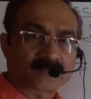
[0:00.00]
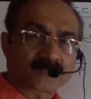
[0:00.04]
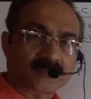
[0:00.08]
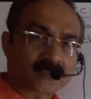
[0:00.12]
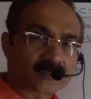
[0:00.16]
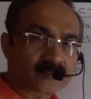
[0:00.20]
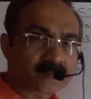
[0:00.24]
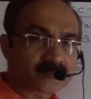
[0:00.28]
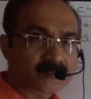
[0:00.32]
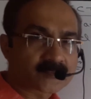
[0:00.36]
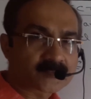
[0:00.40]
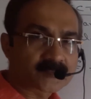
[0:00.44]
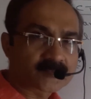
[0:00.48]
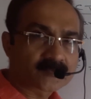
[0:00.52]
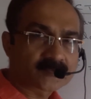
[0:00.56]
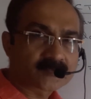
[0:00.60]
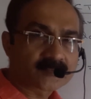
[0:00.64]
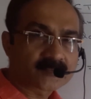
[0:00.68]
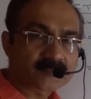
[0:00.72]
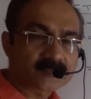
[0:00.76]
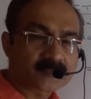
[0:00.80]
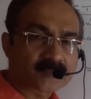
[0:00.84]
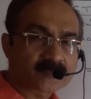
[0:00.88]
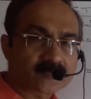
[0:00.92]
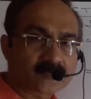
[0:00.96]
Understood the
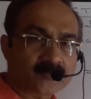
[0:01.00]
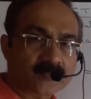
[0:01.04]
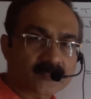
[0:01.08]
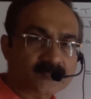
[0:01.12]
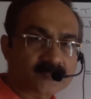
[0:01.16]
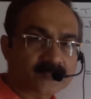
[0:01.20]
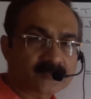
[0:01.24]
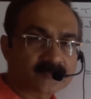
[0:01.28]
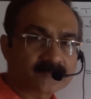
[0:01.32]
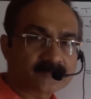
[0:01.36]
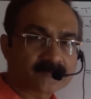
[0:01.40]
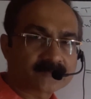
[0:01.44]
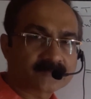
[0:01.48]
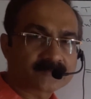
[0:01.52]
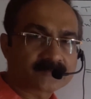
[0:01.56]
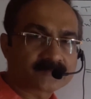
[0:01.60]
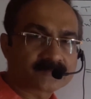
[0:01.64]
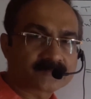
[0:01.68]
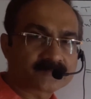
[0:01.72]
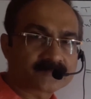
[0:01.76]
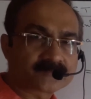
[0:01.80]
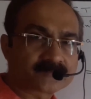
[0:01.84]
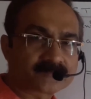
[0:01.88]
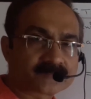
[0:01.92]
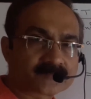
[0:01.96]
situation?
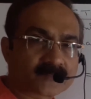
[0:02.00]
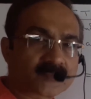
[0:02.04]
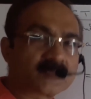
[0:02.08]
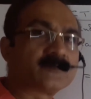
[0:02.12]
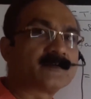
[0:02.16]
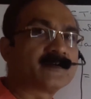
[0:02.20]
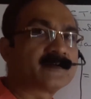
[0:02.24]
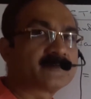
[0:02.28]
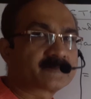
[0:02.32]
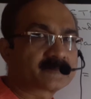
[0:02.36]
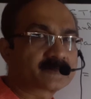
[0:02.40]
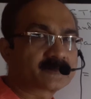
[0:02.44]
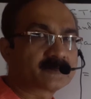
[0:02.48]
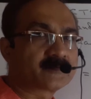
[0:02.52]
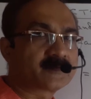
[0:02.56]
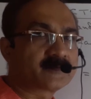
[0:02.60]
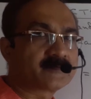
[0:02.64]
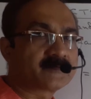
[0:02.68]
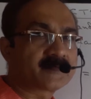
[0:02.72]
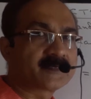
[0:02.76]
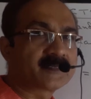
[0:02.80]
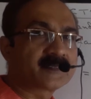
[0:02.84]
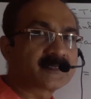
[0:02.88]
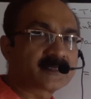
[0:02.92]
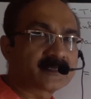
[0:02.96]
You have to be
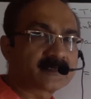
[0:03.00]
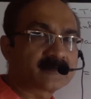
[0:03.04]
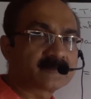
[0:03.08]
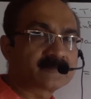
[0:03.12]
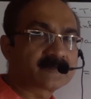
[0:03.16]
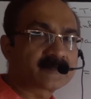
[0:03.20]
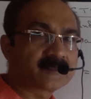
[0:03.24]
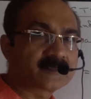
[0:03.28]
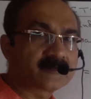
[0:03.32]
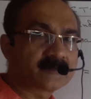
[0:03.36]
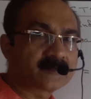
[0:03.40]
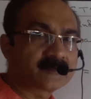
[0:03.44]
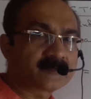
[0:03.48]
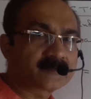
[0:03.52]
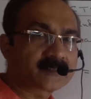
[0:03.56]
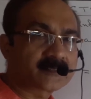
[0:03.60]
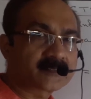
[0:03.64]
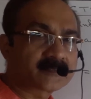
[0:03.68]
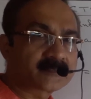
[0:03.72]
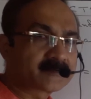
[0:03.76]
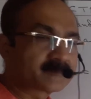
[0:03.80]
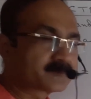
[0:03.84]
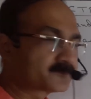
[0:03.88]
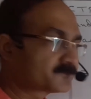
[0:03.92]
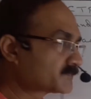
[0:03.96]
very careful about
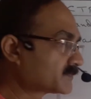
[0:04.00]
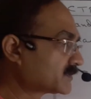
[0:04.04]
it.